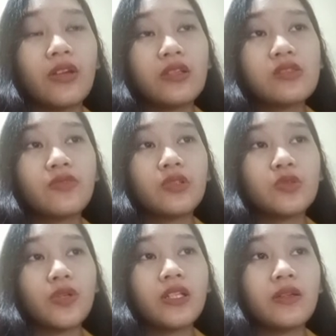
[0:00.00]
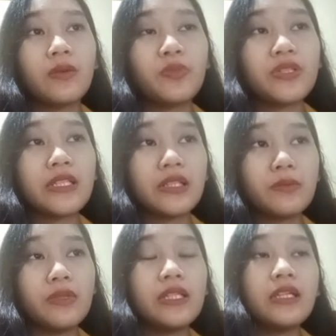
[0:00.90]
values fluctuate
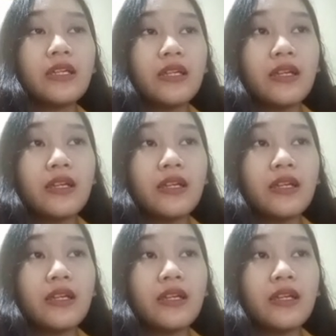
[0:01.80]
unpredictably